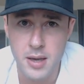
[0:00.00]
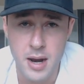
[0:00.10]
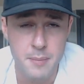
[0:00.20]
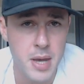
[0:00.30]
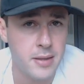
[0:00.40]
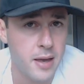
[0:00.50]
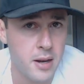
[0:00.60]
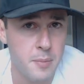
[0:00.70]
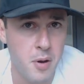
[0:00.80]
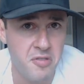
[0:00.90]
And I made that
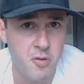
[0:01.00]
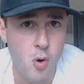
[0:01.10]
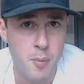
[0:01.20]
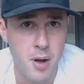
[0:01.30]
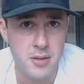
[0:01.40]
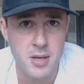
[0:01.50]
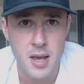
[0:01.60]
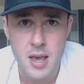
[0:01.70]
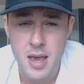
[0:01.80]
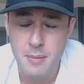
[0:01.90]
in about 4 months.
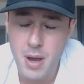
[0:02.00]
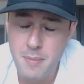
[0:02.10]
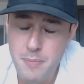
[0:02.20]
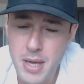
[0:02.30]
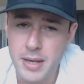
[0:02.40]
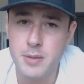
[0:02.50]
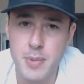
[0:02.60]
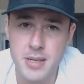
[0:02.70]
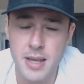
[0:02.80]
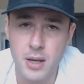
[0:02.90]
And my biggest
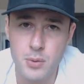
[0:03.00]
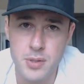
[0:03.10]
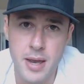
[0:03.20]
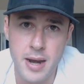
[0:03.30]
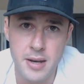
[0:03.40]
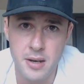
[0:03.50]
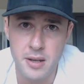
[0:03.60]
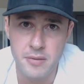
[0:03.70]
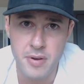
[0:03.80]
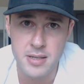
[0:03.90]
mistake was that I didn't
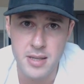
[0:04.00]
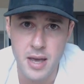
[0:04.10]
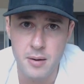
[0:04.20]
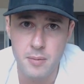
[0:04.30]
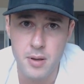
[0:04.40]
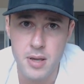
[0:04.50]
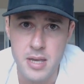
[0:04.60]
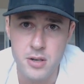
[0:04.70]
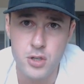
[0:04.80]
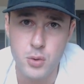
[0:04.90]
invest that
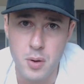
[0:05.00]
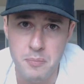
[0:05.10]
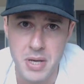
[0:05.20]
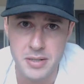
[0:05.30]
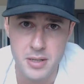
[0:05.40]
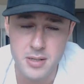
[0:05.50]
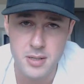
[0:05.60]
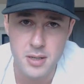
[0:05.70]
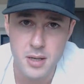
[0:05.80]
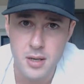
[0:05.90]
into a
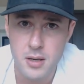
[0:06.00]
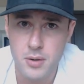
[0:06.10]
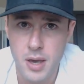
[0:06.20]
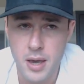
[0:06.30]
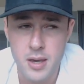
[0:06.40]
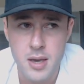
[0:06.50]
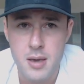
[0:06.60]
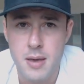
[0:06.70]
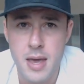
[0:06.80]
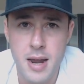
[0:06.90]
business, okay?
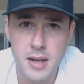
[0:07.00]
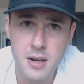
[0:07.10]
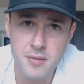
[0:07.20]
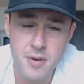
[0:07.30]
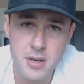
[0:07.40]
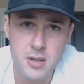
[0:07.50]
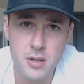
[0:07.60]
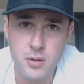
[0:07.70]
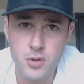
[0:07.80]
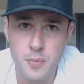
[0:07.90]
And I didn't invest
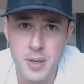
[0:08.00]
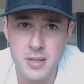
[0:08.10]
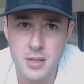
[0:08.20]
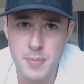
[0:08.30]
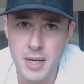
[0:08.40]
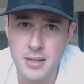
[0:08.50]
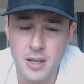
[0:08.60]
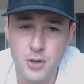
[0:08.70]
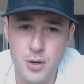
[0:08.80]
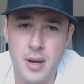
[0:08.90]
it into a business because
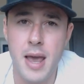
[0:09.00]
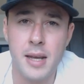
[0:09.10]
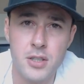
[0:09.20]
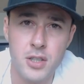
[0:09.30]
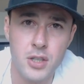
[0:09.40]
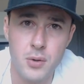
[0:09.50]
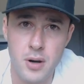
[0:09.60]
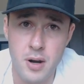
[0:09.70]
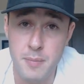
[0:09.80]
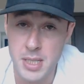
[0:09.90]
I couldn't execute
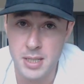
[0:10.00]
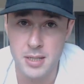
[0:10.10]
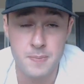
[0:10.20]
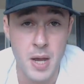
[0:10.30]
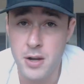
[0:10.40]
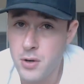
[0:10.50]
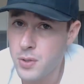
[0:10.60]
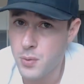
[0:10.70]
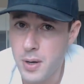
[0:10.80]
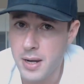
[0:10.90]
on a business. I knew
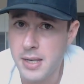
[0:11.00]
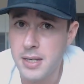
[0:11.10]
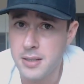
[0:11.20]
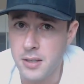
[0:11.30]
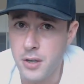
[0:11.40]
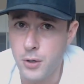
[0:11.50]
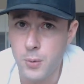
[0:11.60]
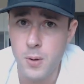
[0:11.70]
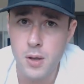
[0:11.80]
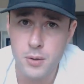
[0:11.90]
it's what I needed to do,
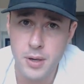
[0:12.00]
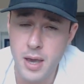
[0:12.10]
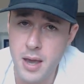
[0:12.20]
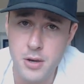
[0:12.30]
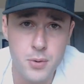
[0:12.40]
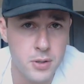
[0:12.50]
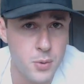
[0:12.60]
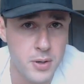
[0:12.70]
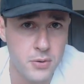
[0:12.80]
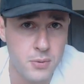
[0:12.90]
okay? I knew at
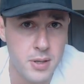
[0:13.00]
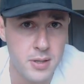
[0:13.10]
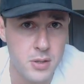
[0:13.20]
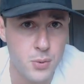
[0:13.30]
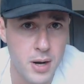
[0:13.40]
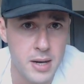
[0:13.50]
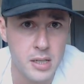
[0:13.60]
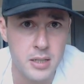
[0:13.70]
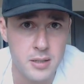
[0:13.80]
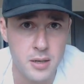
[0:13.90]
23 this is what I
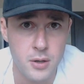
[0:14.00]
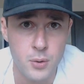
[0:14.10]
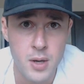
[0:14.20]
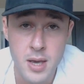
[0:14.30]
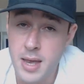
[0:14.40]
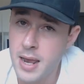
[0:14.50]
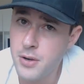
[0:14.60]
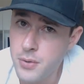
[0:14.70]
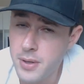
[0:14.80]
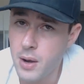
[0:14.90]
needed to do. And I
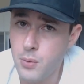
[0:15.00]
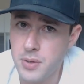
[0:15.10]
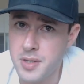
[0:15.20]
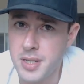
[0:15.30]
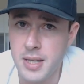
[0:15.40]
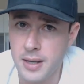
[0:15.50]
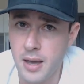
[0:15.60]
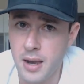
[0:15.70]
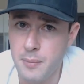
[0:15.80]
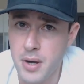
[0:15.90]
knew that I wouldn't see that
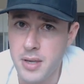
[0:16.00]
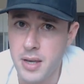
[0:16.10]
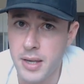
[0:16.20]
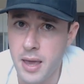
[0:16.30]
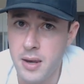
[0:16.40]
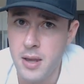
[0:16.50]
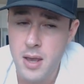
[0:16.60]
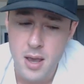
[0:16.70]
kind of money again.